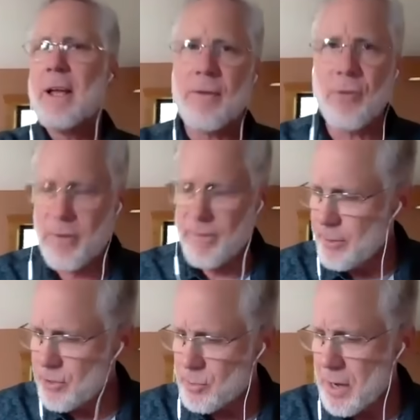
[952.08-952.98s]
if you have any
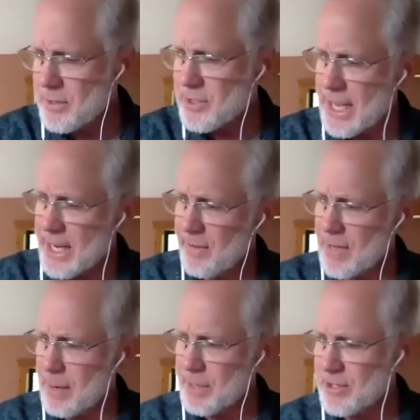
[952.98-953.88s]
response to any of
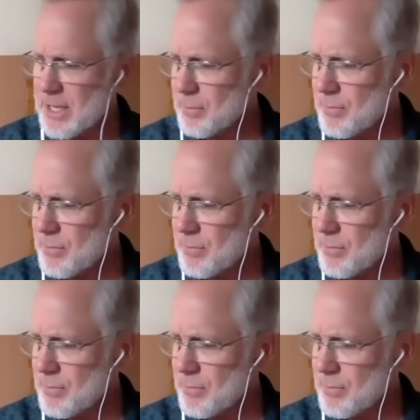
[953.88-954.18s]
that, because